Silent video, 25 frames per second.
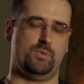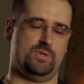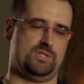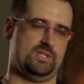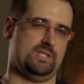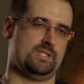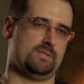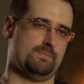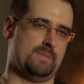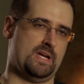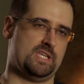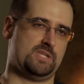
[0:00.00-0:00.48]

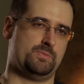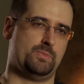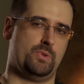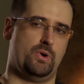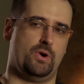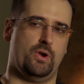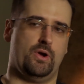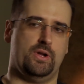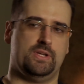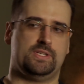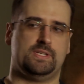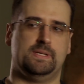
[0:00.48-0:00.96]
which is much
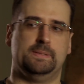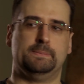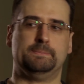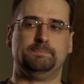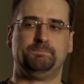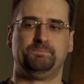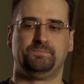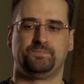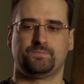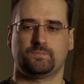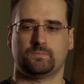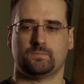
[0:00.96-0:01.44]
more noisy,
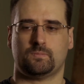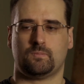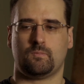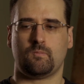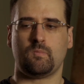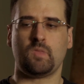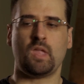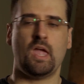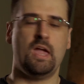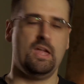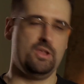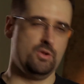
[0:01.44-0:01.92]

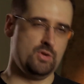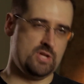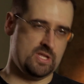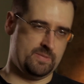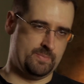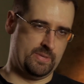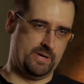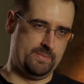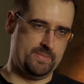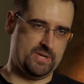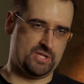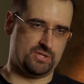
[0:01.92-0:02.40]
and you
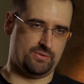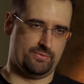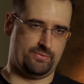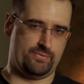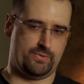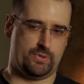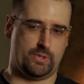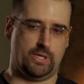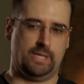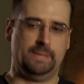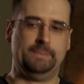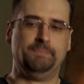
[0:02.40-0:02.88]
need permission
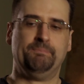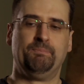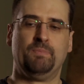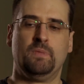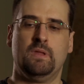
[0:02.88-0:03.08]
for.